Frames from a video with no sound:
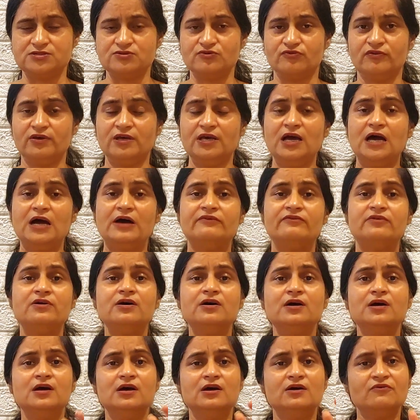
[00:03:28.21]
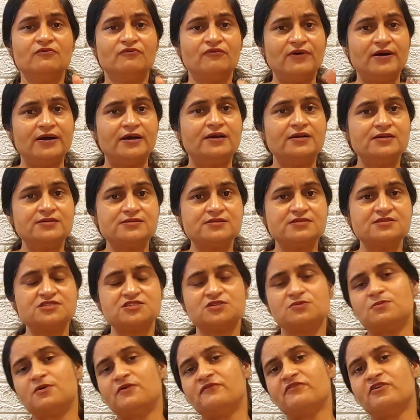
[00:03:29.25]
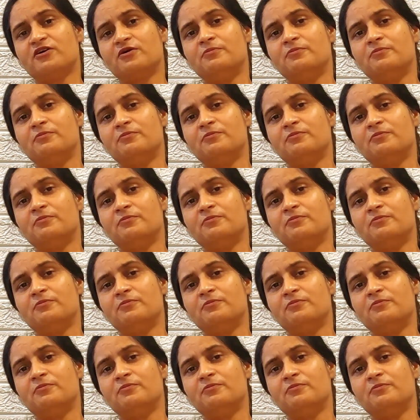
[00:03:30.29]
So we have a federal system of